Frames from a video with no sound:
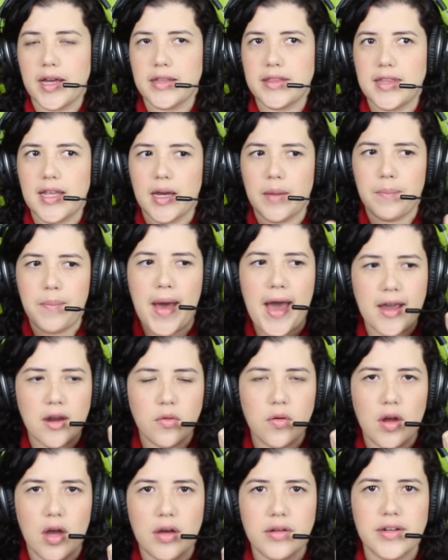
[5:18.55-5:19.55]
the
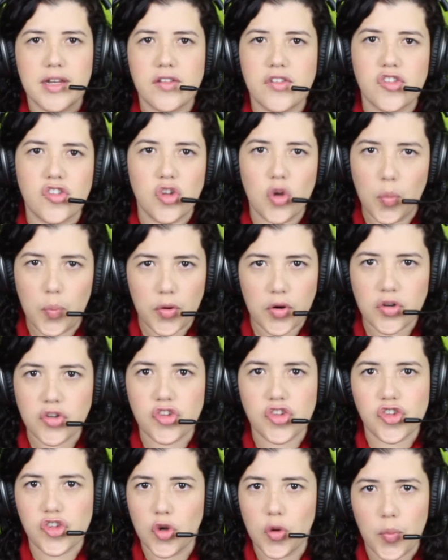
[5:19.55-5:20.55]
background is super
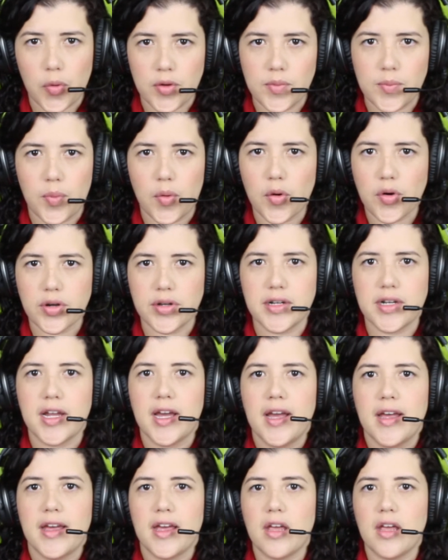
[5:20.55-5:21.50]
important.